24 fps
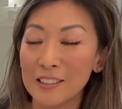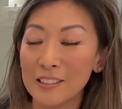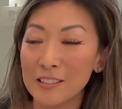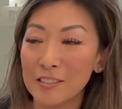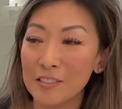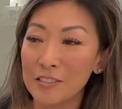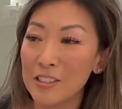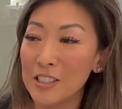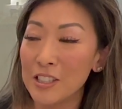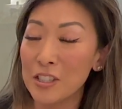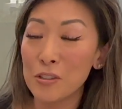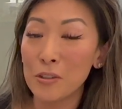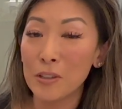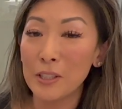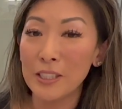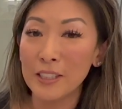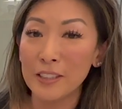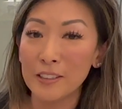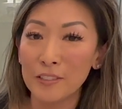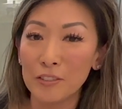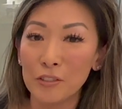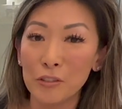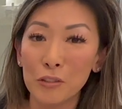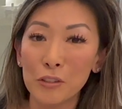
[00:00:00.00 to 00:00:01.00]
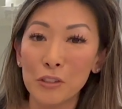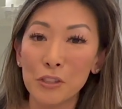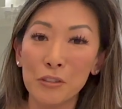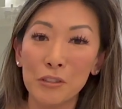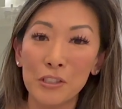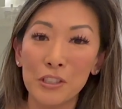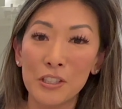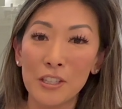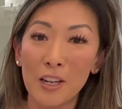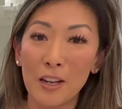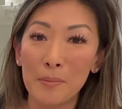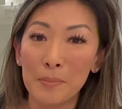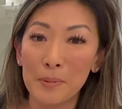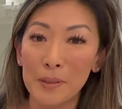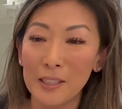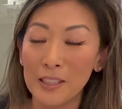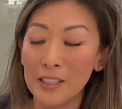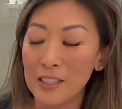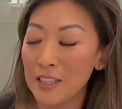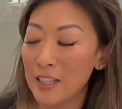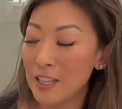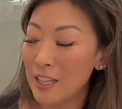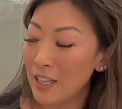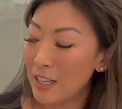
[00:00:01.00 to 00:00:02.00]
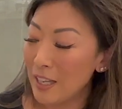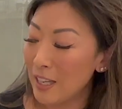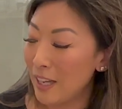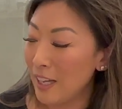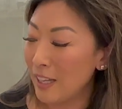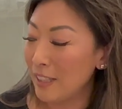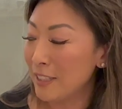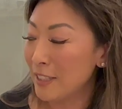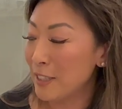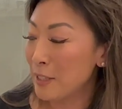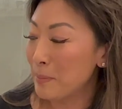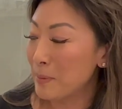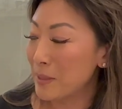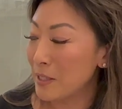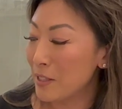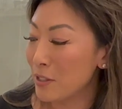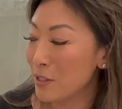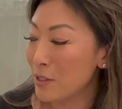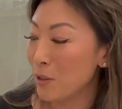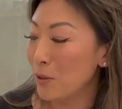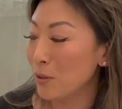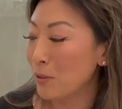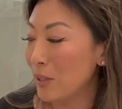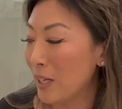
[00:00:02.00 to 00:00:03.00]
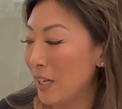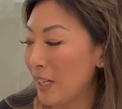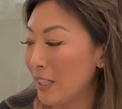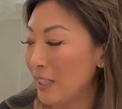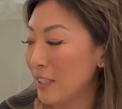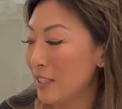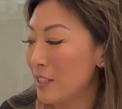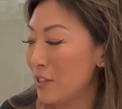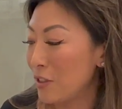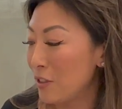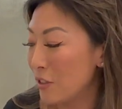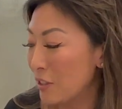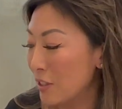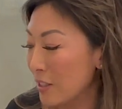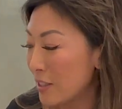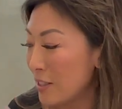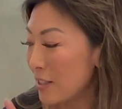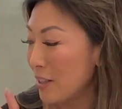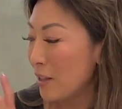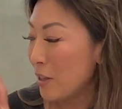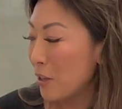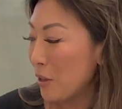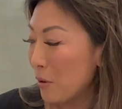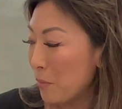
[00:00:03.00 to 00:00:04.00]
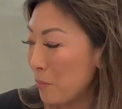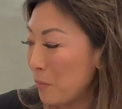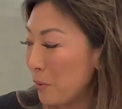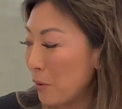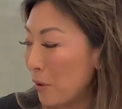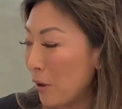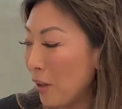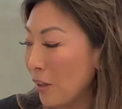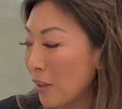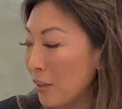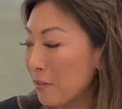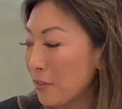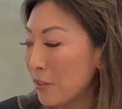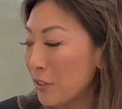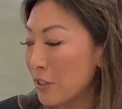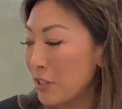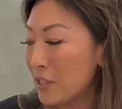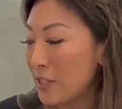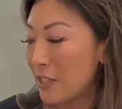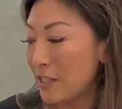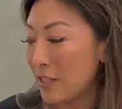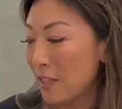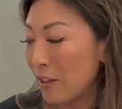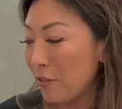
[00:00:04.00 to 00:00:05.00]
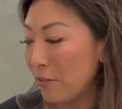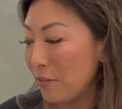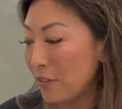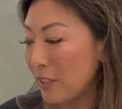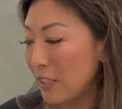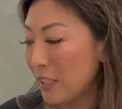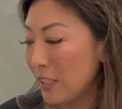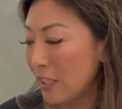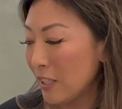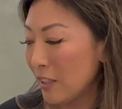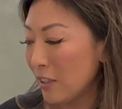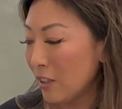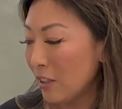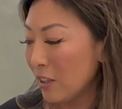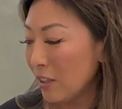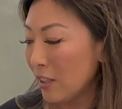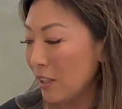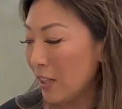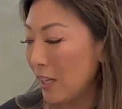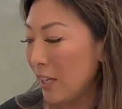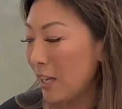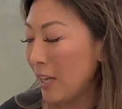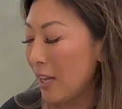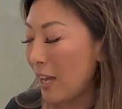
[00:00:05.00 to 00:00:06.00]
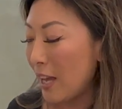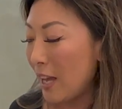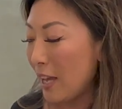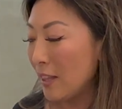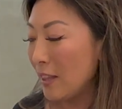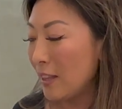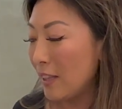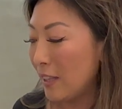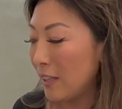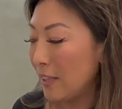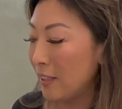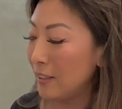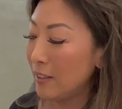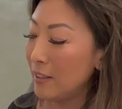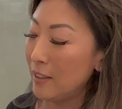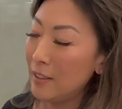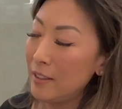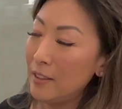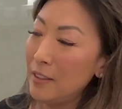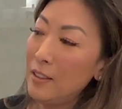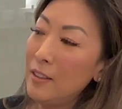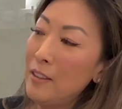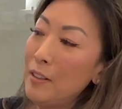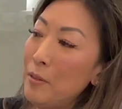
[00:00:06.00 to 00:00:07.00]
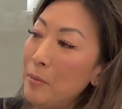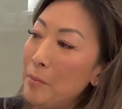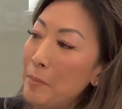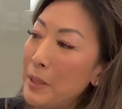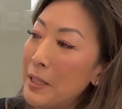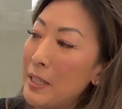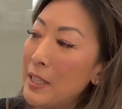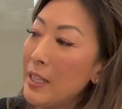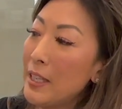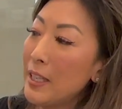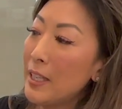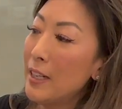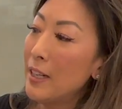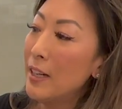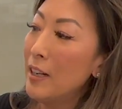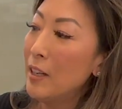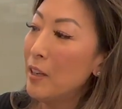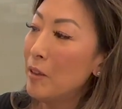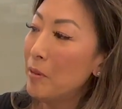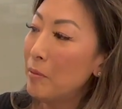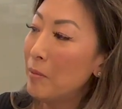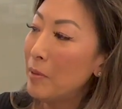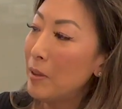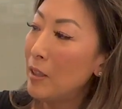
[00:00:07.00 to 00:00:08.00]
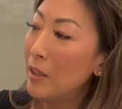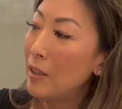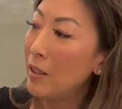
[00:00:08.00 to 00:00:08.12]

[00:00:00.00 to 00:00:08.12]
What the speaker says: just going grocery shopping, and it's been so nice to just put all of our stuff in here and then picking it up,